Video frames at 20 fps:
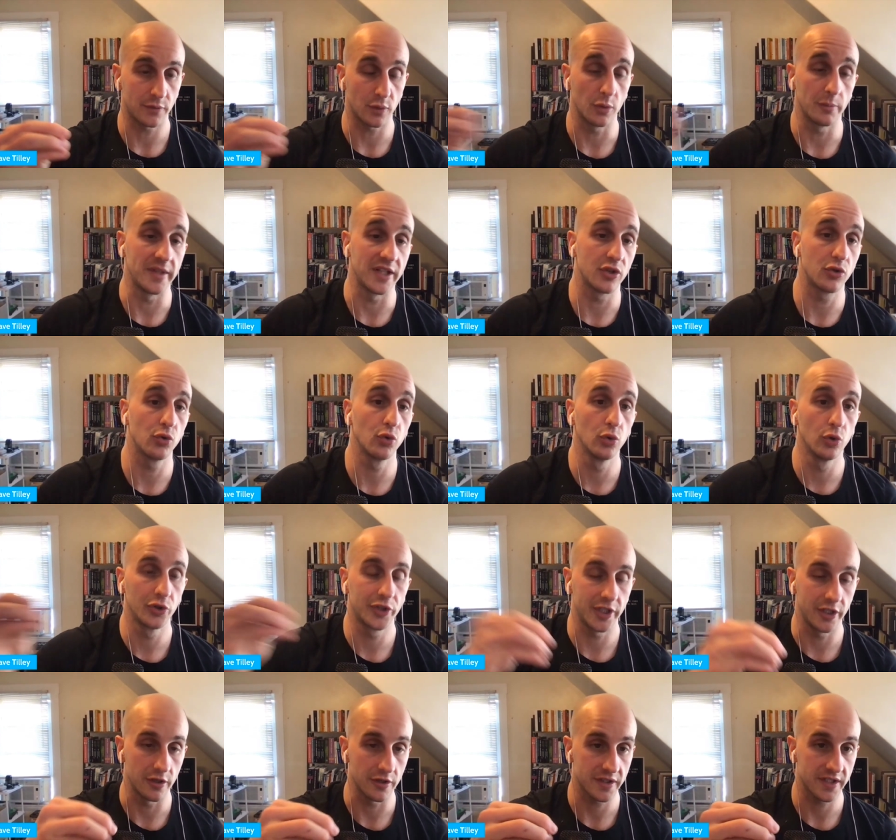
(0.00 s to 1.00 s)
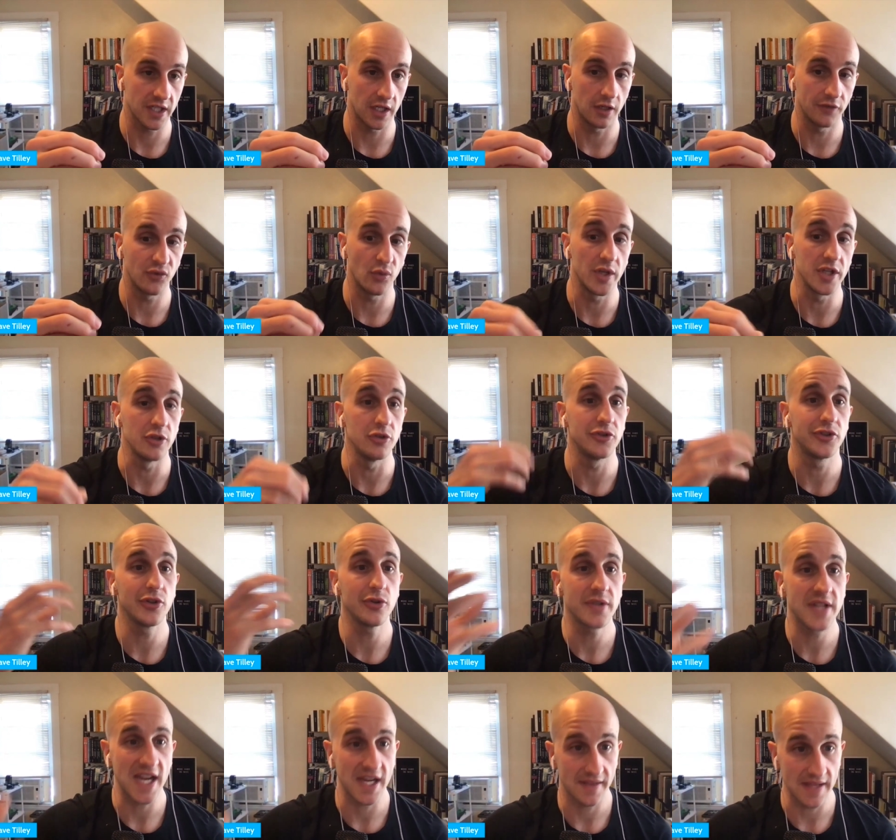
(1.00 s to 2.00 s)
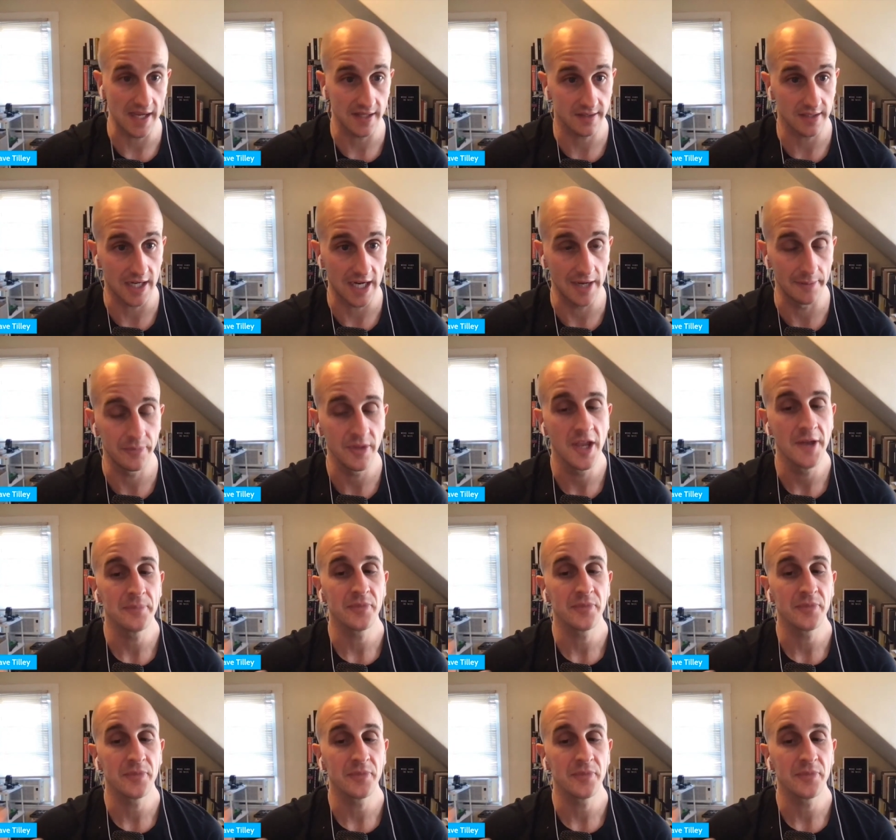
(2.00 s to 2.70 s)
or be cruel to yourself when you do take that time.